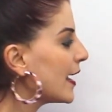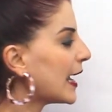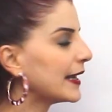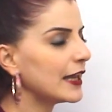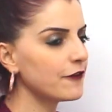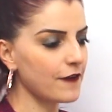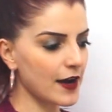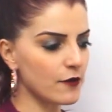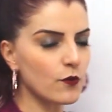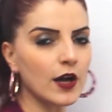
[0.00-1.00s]
and if
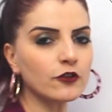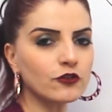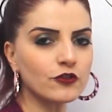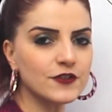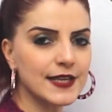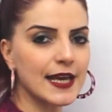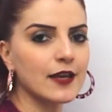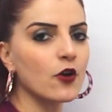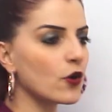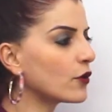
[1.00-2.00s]
I want to
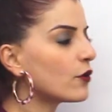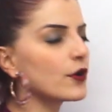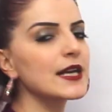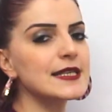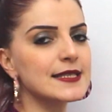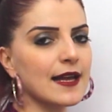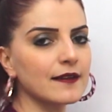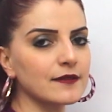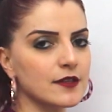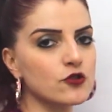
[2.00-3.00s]
take her or his
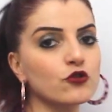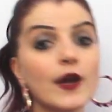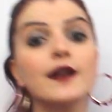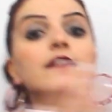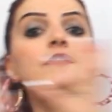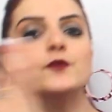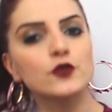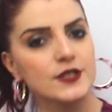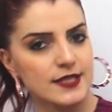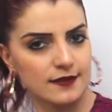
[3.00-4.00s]
sentence to another
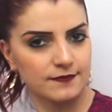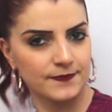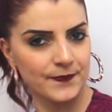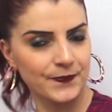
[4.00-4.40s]
person,